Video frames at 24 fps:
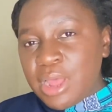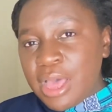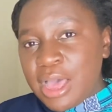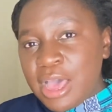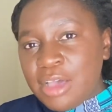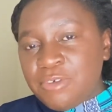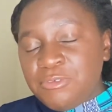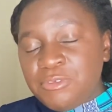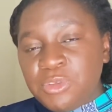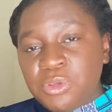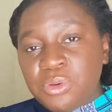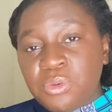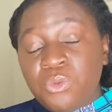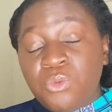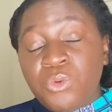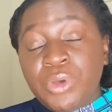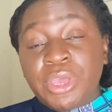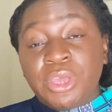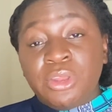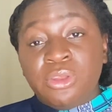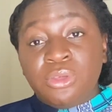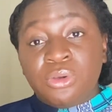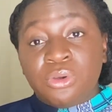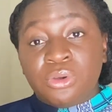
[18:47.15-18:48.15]
after
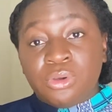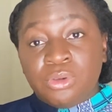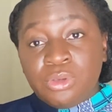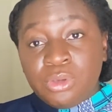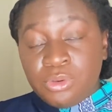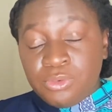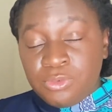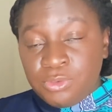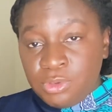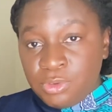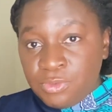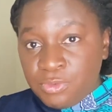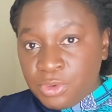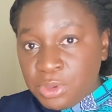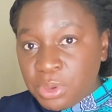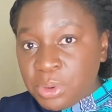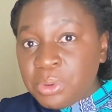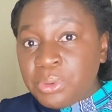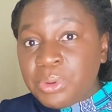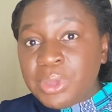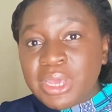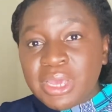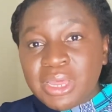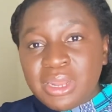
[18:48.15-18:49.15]
when you've
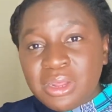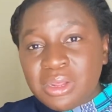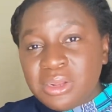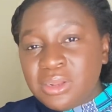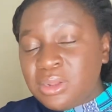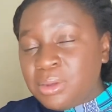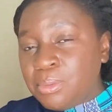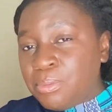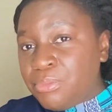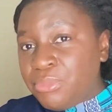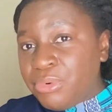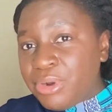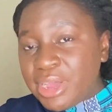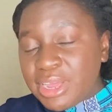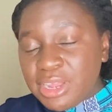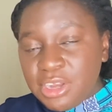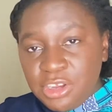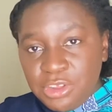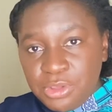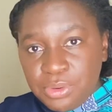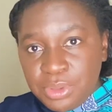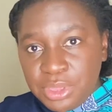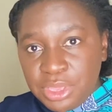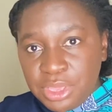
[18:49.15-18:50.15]
created the brand
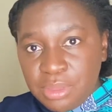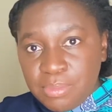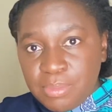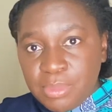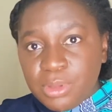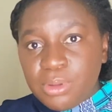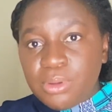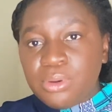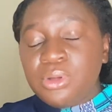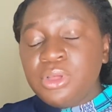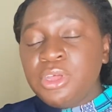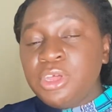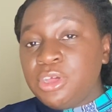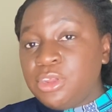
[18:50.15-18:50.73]
new email,